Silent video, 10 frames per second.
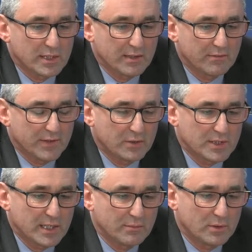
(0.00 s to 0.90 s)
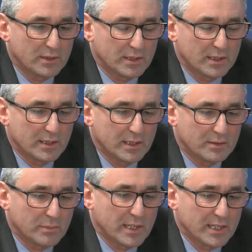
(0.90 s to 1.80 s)
they felt able,
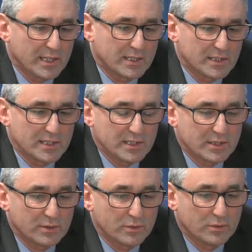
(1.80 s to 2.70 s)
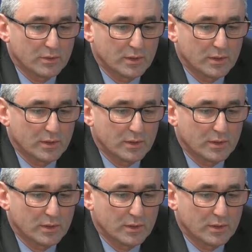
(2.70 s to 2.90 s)
in many cases, to